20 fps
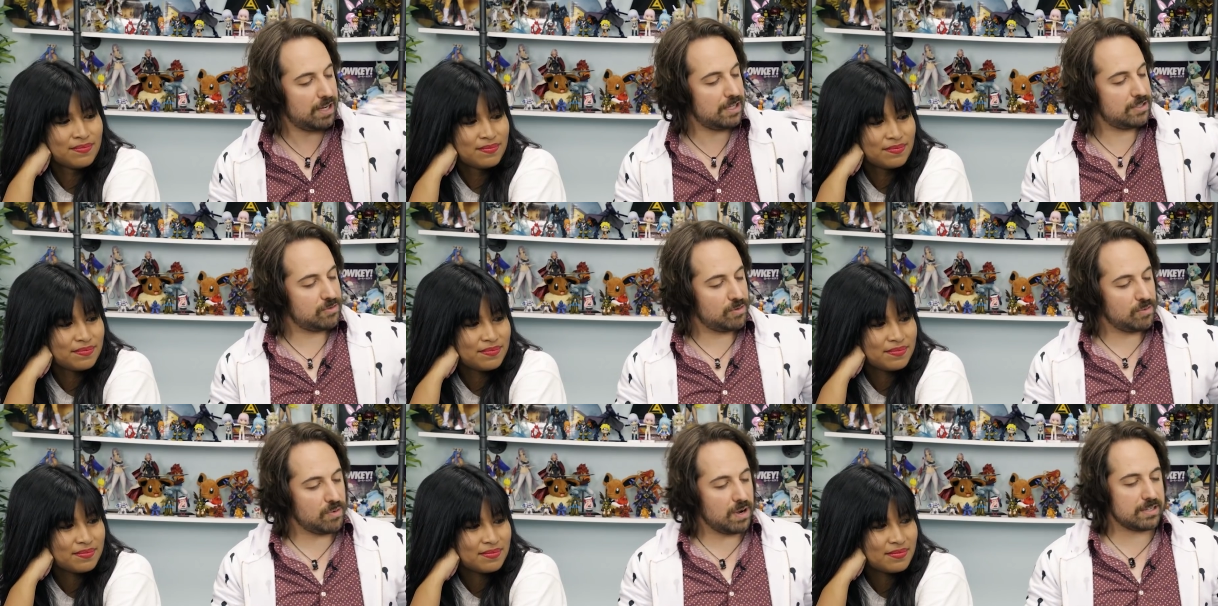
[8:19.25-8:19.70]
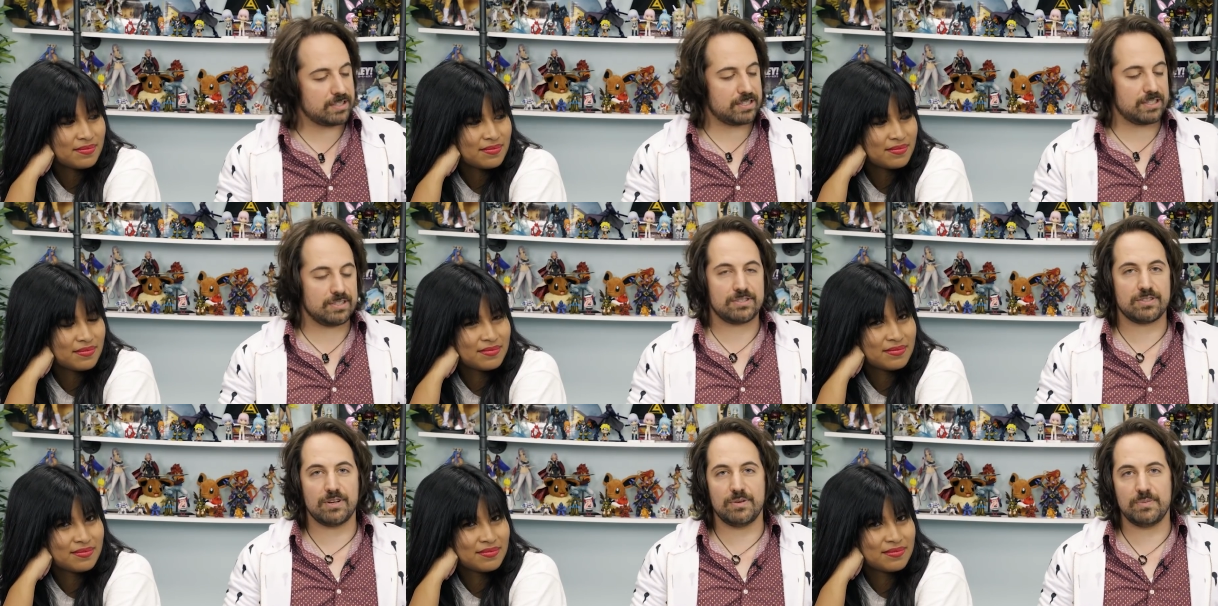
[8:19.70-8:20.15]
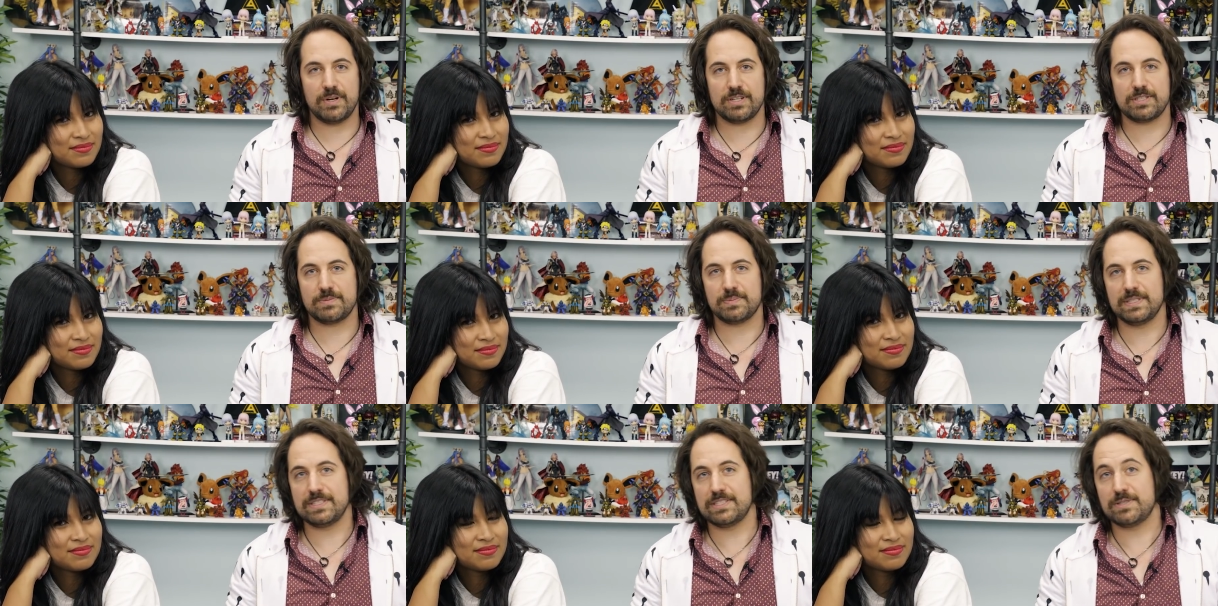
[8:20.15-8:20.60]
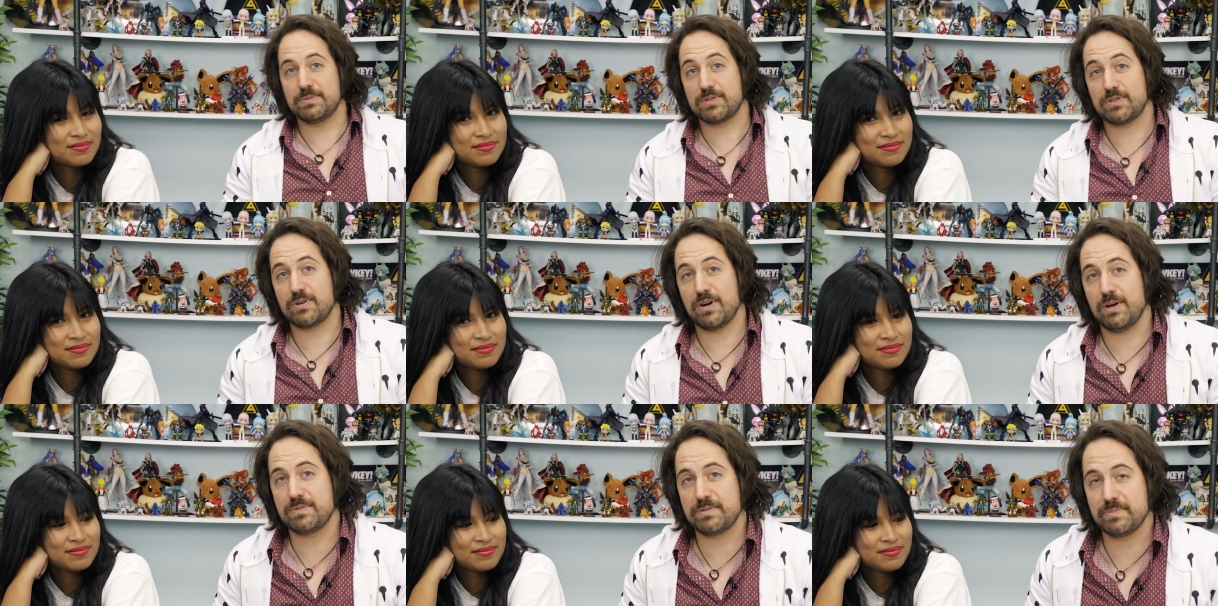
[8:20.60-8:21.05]
Speaker 1: you guys for watching so much. Please
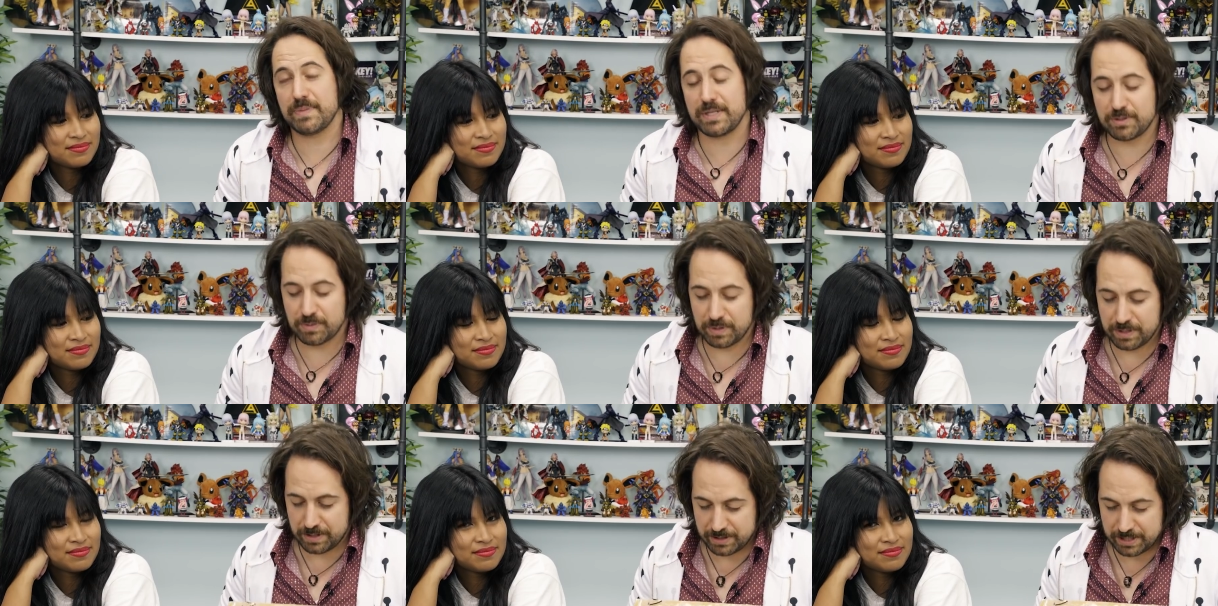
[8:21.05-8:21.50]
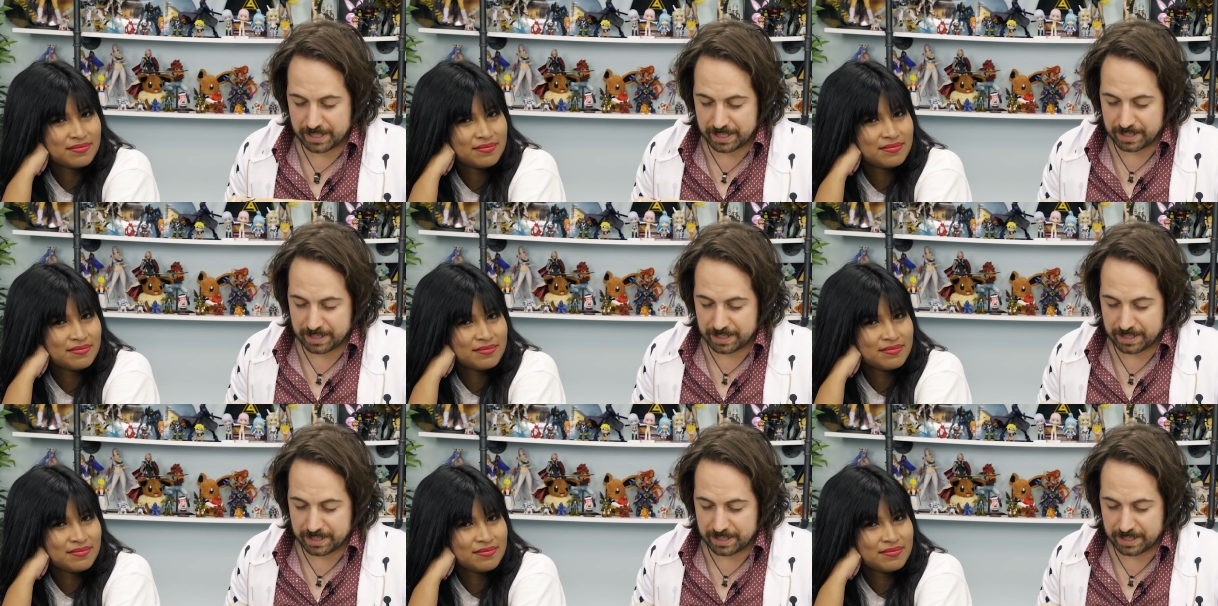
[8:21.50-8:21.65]
subscribe to my Twitter